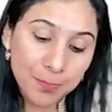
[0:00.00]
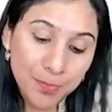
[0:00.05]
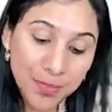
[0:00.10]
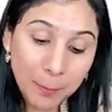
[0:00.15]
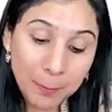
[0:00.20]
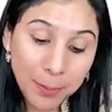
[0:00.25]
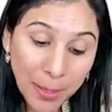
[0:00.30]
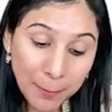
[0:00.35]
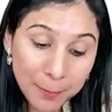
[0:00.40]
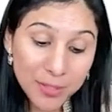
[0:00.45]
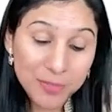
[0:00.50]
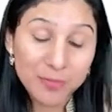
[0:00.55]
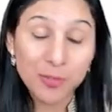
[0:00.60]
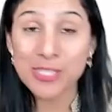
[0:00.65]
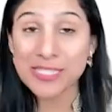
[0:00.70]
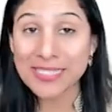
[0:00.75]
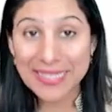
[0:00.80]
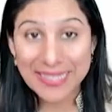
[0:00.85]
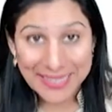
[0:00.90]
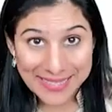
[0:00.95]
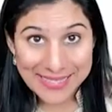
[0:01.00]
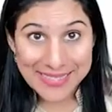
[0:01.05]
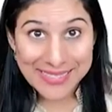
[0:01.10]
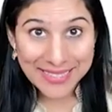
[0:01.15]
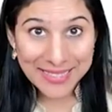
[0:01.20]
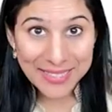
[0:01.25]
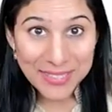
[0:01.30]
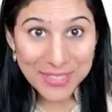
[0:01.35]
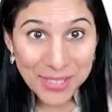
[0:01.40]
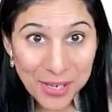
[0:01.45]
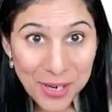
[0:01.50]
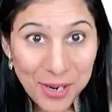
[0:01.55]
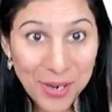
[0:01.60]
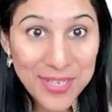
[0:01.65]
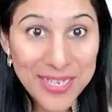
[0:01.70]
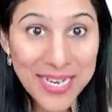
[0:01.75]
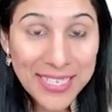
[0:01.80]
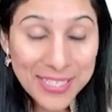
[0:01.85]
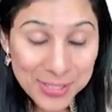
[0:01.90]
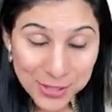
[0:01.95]
the paper was easy
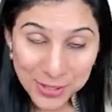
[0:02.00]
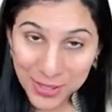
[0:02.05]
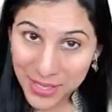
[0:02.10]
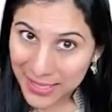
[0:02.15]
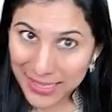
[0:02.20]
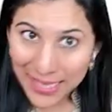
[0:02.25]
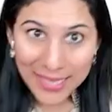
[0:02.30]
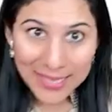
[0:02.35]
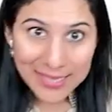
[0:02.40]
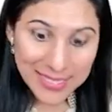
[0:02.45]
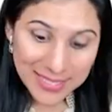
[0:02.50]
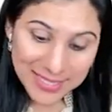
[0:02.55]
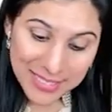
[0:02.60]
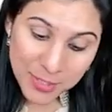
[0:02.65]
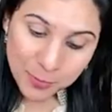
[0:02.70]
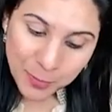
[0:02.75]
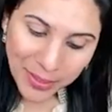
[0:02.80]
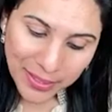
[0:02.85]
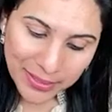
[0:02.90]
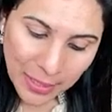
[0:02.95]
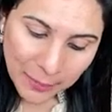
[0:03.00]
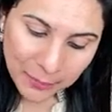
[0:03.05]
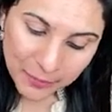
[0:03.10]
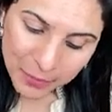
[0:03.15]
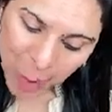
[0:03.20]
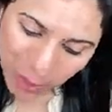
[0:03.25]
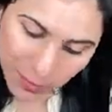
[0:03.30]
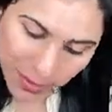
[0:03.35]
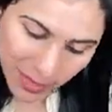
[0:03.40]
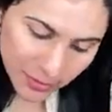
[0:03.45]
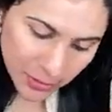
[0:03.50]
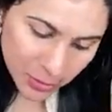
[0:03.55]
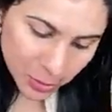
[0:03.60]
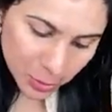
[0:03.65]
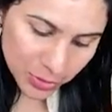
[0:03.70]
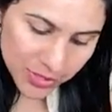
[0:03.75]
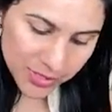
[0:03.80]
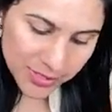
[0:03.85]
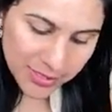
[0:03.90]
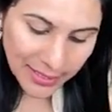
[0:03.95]
Alright, so again this is picked up from our
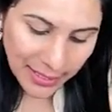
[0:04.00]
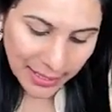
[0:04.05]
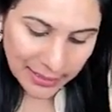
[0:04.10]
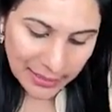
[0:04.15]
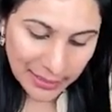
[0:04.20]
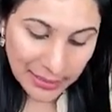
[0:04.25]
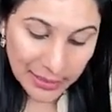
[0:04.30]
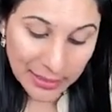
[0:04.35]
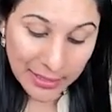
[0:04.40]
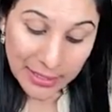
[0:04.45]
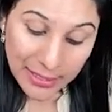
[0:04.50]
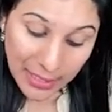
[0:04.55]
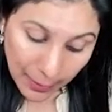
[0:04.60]
notes directly.